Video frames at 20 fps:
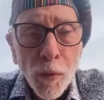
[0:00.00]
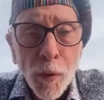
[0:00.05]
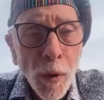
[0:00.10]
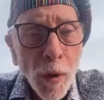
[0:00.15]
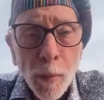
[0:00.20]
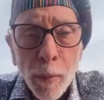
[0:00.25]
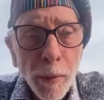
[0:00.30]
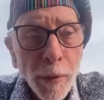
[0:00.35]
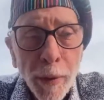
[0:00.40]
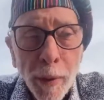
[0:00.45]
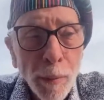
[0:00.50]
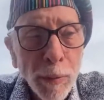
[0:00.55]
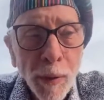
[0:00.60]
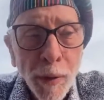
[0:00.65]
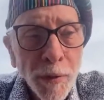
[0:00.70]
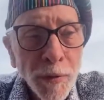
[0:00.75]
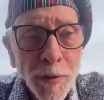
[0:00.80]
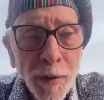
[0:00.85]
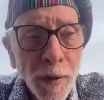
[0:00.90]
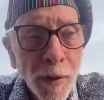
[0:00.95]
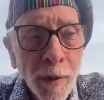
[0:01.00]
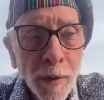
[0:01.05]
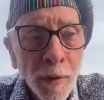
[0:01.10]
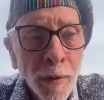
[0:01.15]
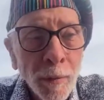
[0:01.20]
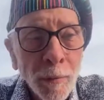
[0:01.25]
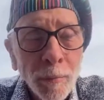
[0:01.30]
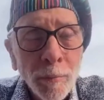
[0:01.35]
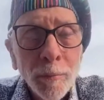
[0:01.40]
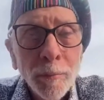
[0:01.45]
Incredible they played
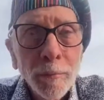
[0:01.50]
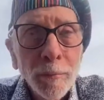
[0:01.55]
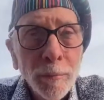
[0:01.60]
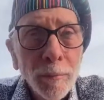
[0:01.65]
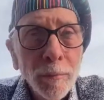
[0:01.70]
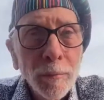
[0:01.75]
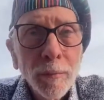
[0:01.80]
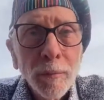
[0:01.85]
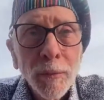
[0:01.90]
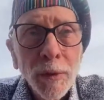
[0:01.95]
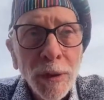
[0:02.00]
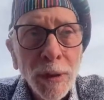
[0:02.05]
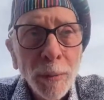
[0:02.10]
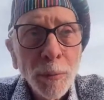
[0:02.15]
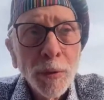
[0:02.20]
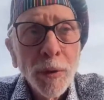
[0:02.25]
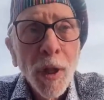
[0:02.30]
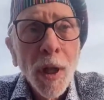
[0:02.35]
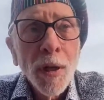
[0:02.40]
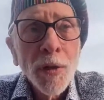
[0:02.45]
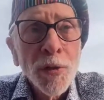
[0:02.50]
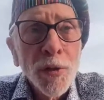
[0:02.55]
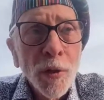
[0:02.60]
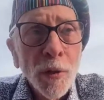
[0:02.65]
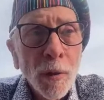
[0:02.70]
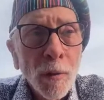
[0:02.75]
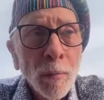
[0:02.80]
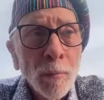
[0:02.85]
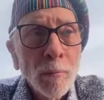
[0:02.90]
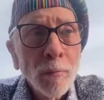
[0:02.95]
together. Seems
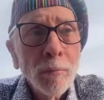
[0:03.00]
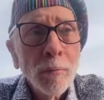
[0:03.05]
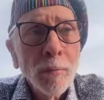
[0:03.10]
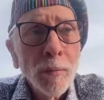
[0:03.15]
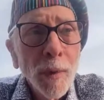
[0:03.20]
logical.